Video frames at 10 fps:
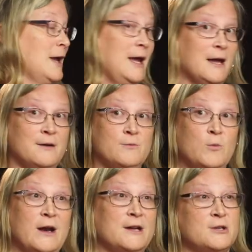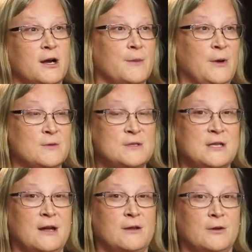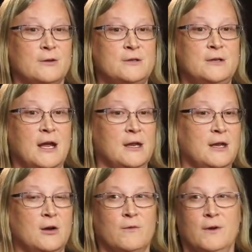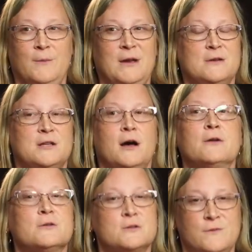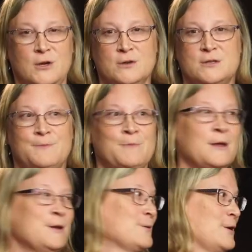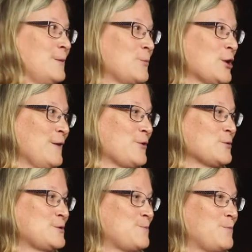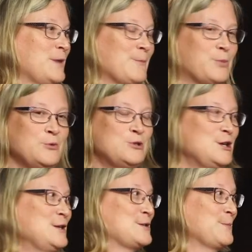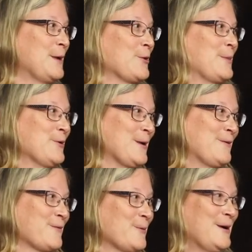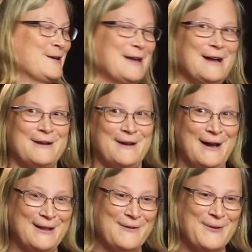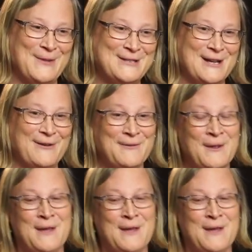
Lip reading: And when I talk about cellular taking over, I mean, it's hundreds of years. We're going to have that blue cheese had better be around for a while yet. I love it myself.